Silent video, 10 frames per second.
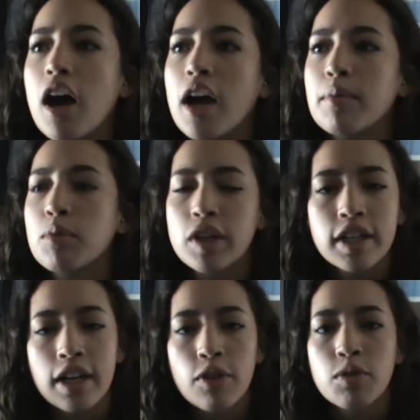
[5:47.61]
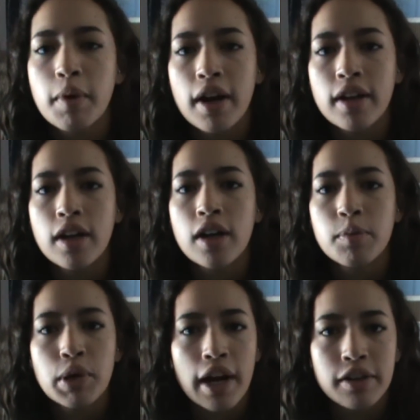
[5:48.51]
I'm working out through my
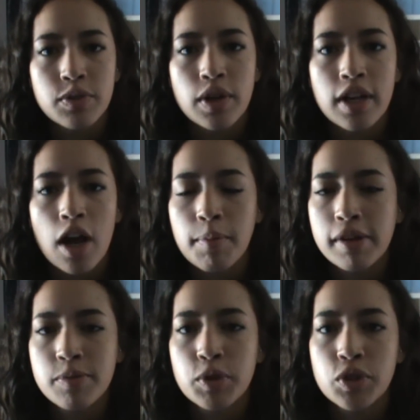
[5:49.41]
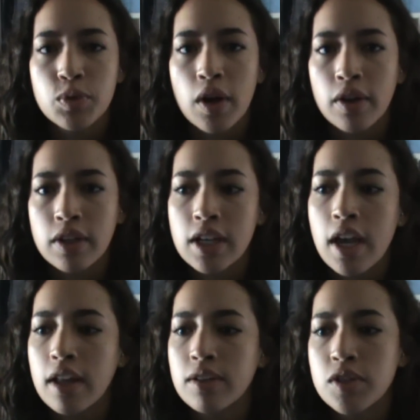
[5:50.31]
practice right now, my spirituality,
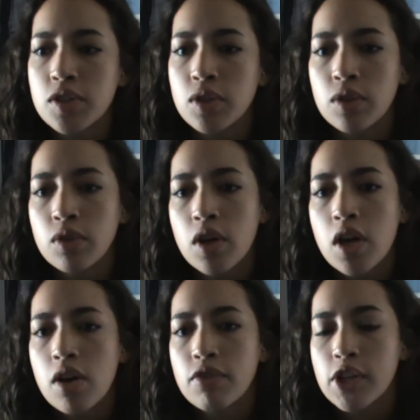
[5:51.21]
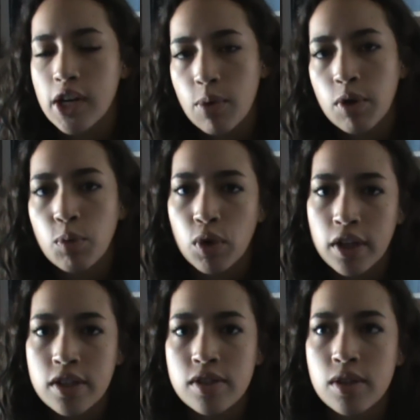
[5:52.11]
and still figuring out what
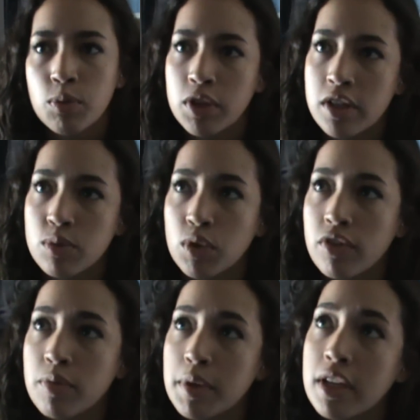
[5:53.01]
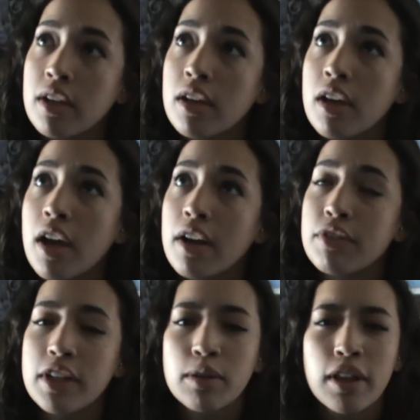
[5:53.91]
works and what doesn't work for me. And I
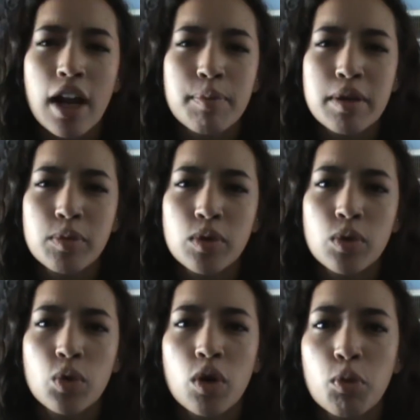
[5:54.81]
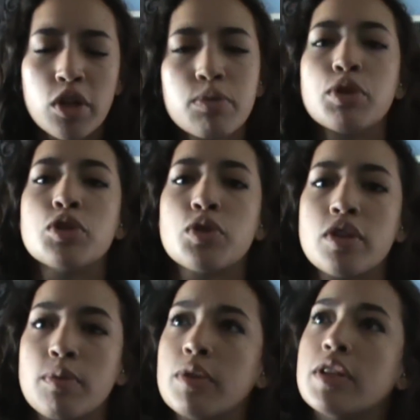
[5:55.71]
feel like a lot of people who are more spiritual
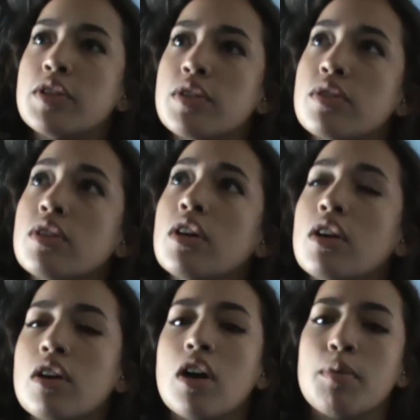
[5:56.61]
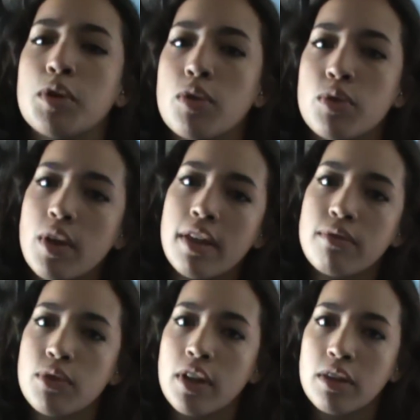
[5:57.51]
than religious go through that
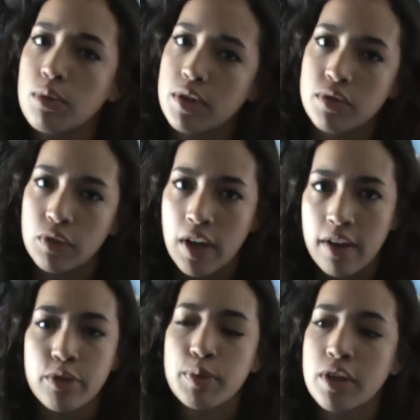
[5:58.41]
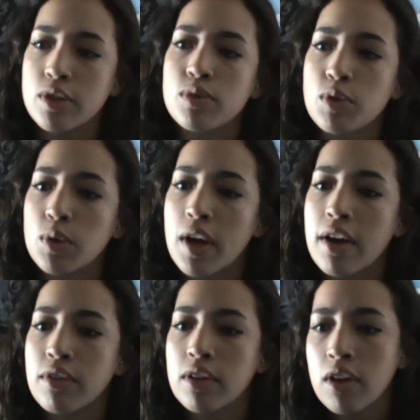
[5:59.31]
for like the rest of their lives, because we don't
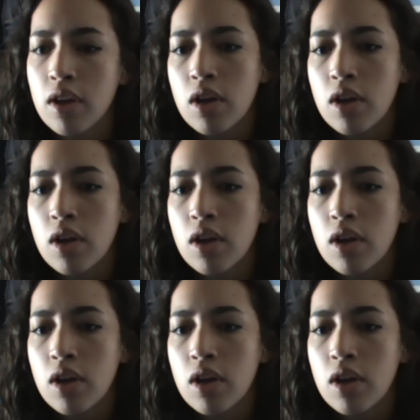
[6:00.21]
have a